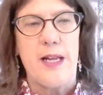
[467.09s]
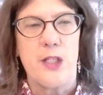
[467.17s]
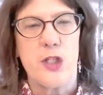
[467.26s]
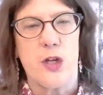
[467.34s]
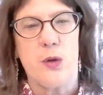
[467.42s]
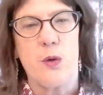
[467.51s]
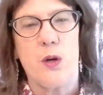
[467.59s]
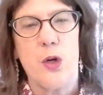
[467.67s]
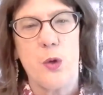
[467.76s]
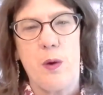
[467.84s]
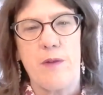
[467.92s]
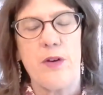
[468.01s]
And so
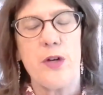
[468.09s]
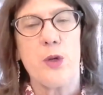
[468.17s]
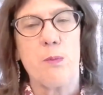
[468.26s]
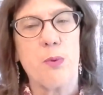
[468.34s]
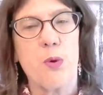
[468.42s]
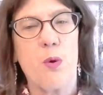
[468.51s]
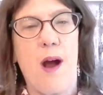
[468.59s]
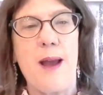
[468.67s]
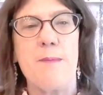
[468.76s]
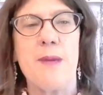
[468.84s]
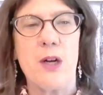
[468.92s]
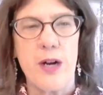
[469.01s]
whoever your
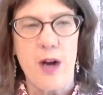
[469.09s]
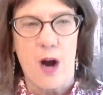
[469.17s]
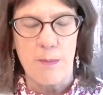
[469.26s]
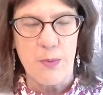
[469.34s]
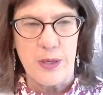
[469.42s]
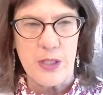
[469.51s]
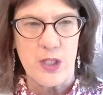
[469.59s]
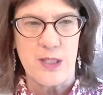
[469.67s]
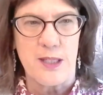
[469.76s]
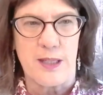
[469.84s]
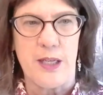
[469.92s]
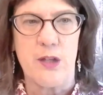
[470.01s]
primary
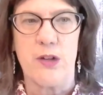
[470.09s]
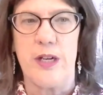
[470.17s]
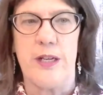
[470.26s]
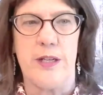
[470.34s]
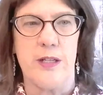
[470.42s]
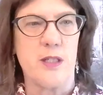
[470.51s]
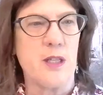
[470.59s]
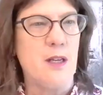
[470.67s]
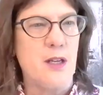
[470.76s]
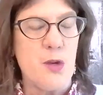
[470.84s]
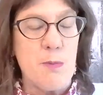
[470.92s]
operations leader is,